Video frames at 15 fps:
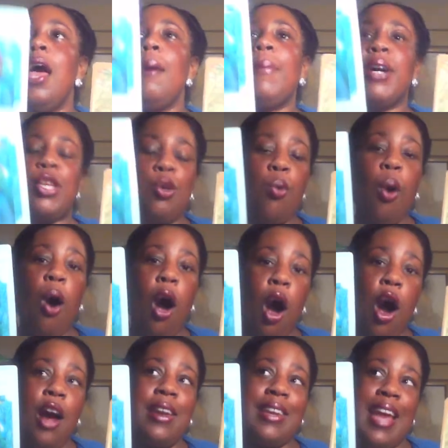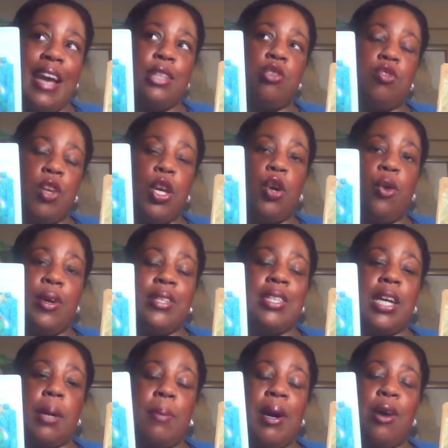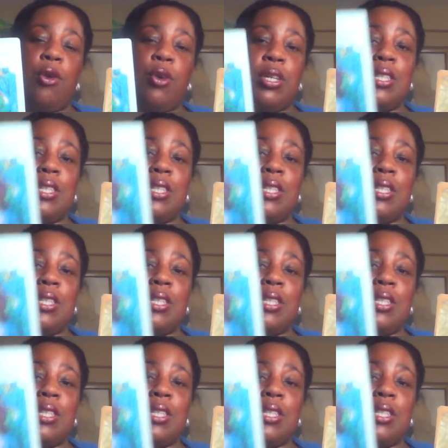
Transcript: but you are naturally going to come out on